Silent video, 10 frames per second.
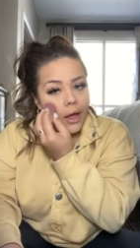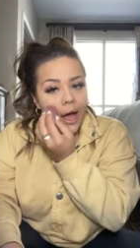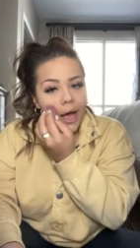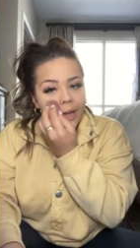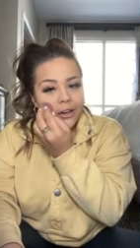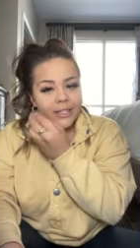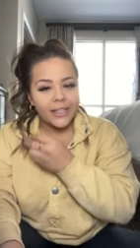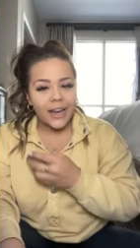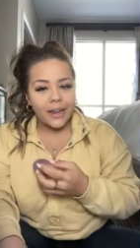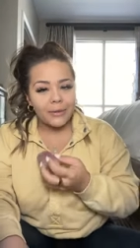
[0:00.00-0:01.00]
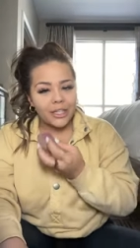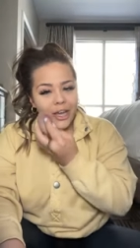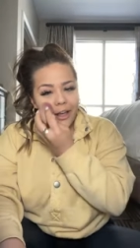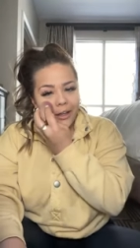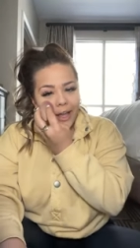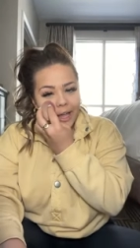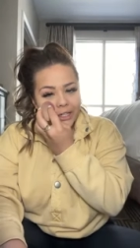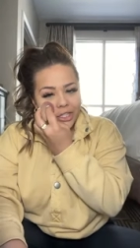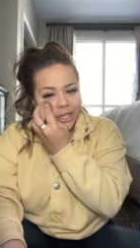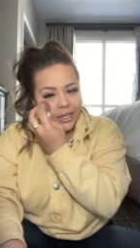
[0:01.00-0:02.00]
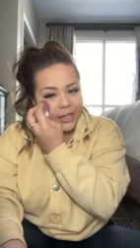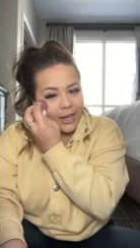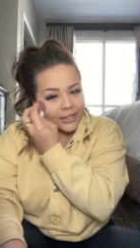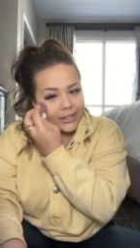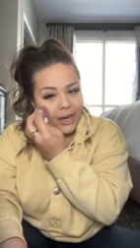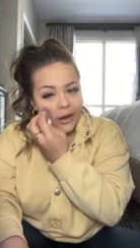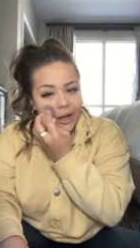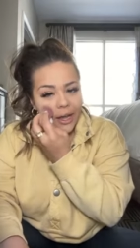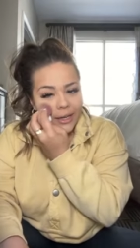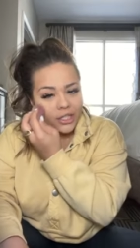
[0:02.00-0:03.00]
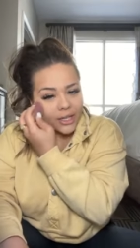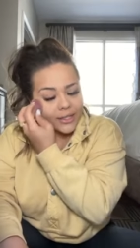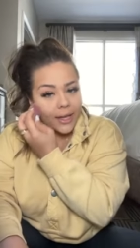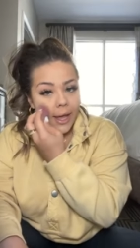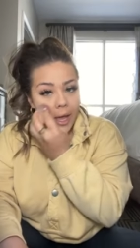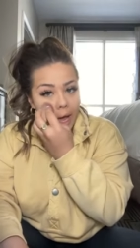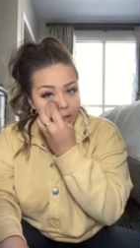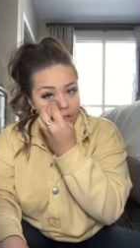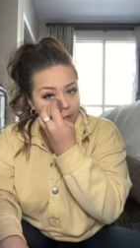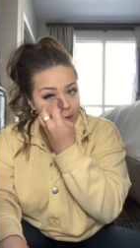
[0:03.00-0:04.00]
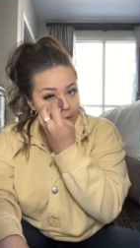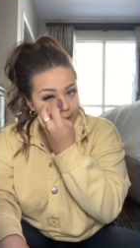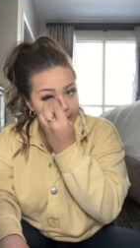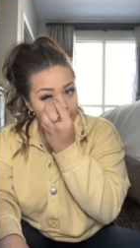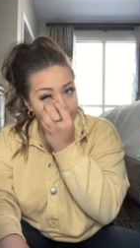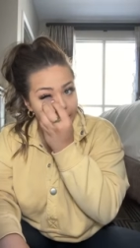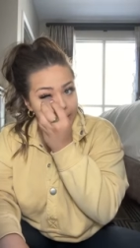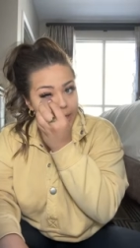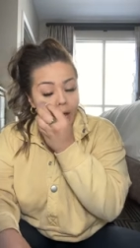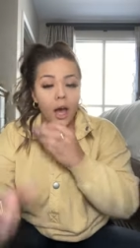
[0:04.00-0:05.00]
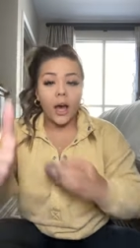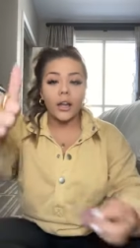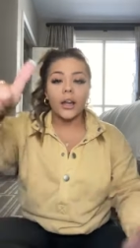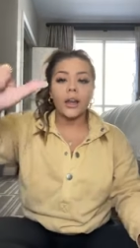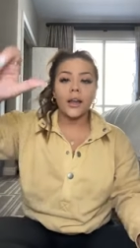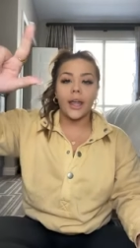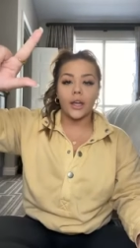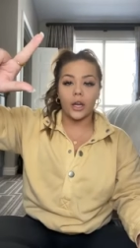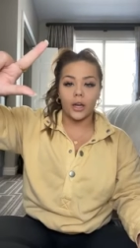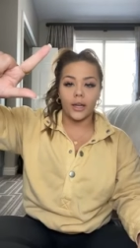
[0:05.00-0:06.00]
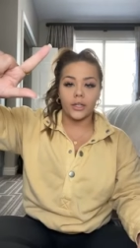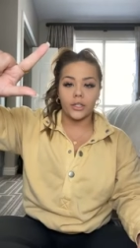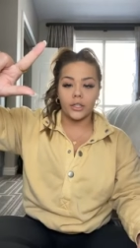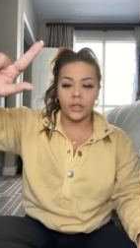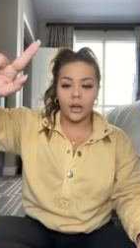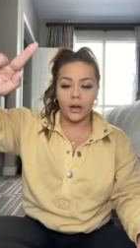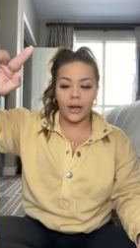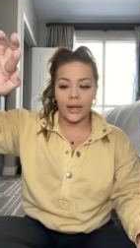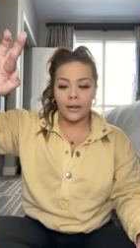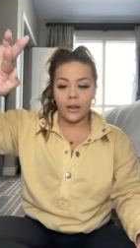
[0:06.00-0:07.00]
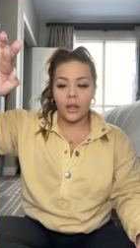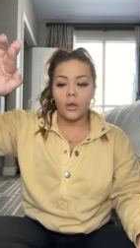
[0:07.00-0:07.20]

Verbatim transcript: Hi, Kristen. Hey, Michelle. Hey, Jen. Hey, Sarah. Hey, Jesse. Hey, Ashley. Okay, so anyways, hunger and courage, all right?